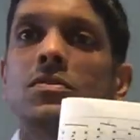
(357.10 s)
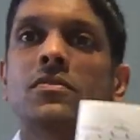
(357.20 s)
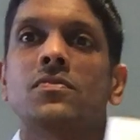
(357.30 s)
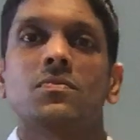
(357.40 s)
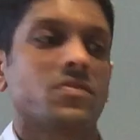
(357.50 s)
sort of
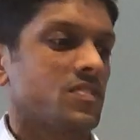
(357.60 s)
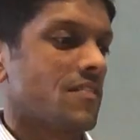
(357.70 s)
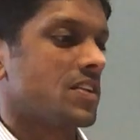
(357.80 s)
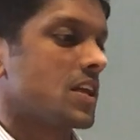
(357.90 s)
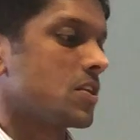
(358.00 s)

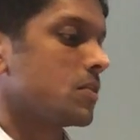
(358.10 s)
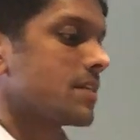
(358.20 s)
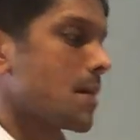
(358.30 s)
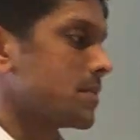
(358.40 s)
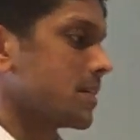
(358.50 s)
7-8 notes
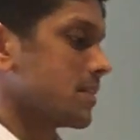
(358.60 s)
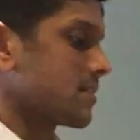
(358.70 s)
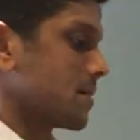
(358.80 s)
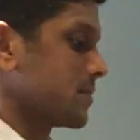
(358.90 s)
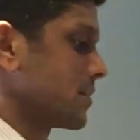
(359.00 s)
happening at the
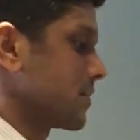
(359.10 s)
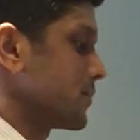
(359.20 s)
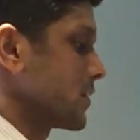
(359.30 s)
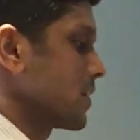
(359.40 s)
same time.